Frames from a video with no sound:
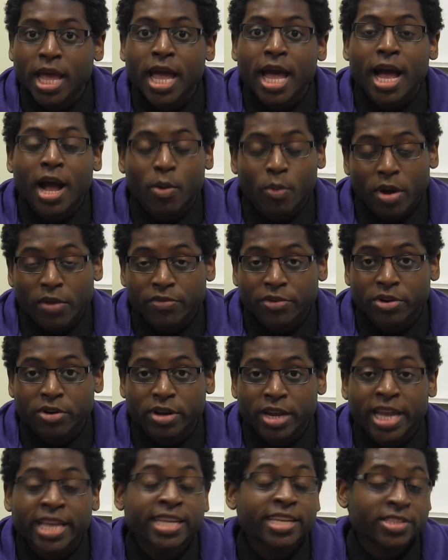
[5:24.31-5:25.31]

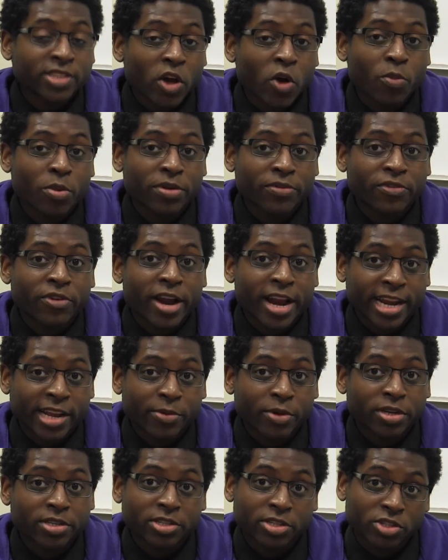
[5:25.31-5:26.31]
However, it is open for
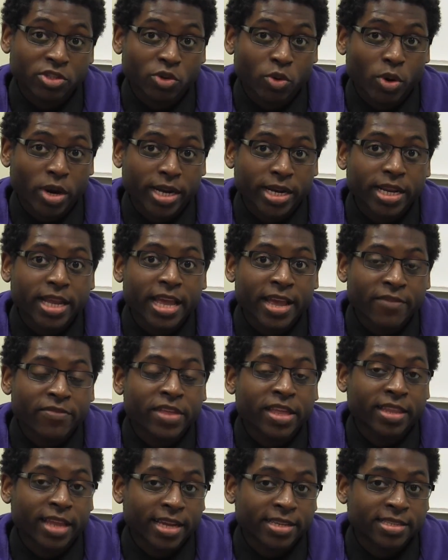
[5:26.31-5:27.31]
anyone to join if
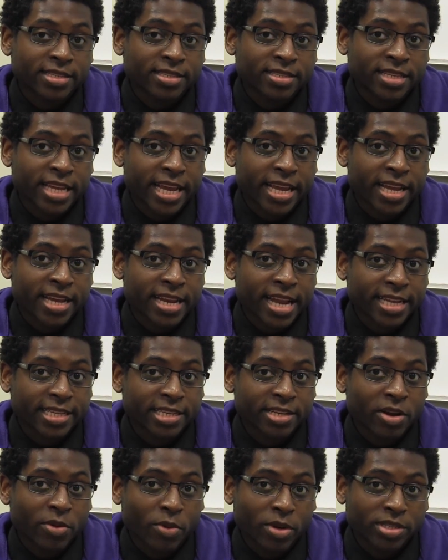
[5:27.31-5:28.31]
they'd like to stay
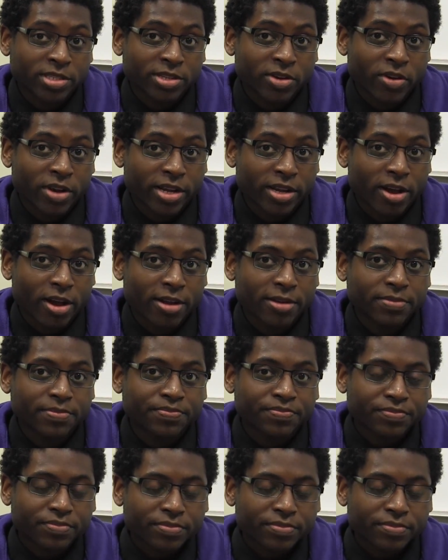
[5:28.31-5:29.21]
connected on what's going on.